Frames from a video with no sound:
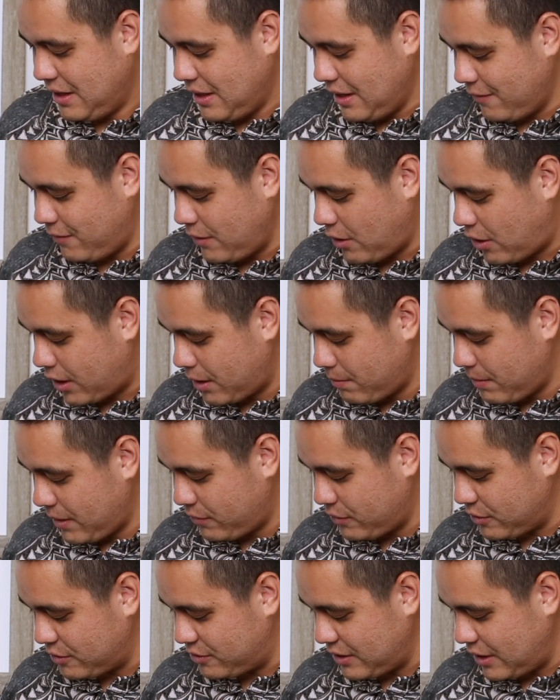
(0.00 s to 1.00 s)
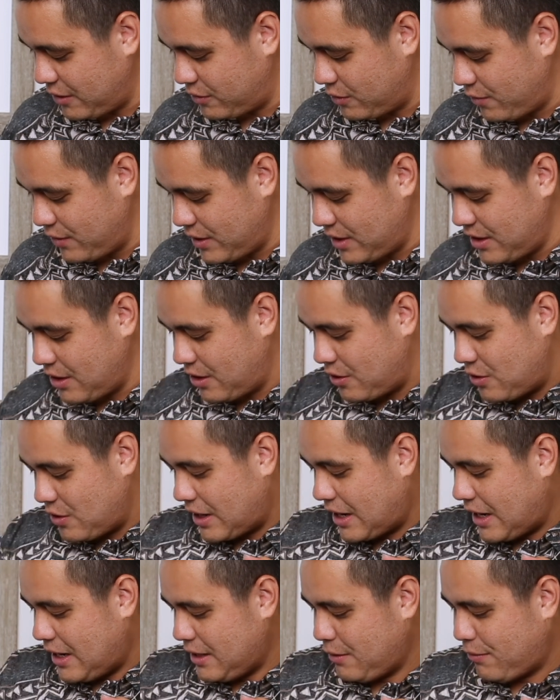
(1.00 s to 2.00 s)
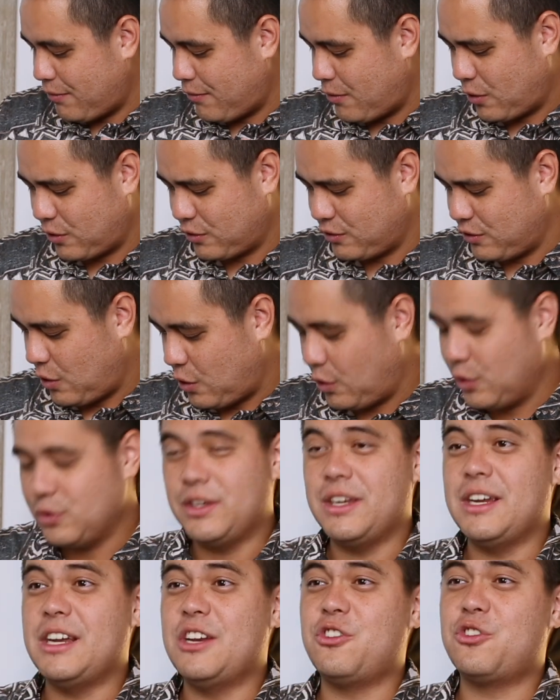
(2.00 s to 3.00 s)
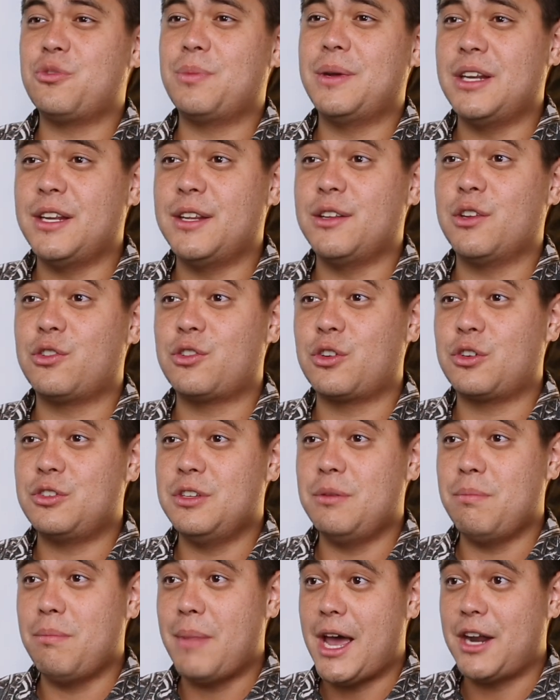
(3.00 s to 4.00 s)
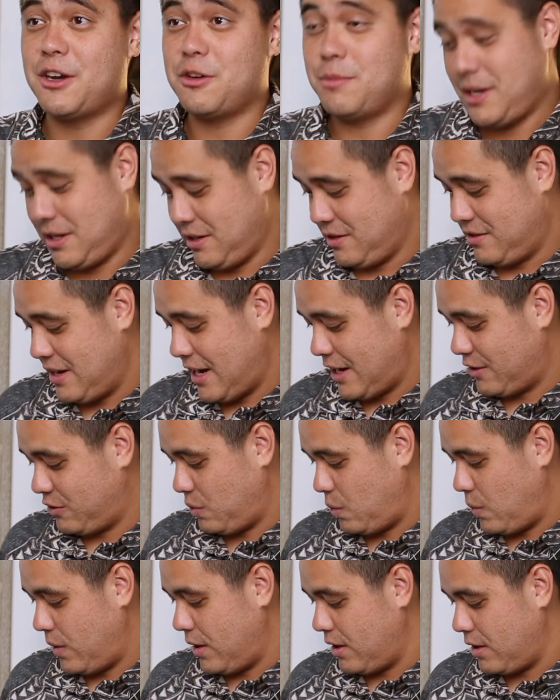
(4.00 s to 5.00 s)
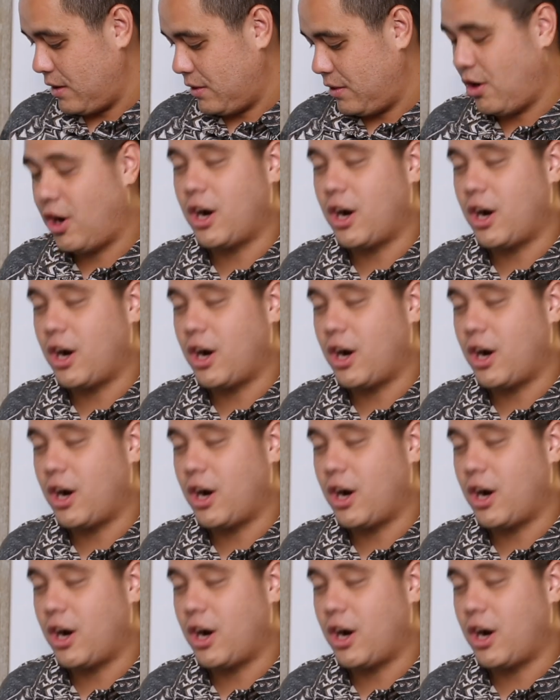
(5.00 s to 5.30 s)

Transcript: if the arm bevel stays over here, you're kind of forced to hold the instrument in a certain manner because that's where the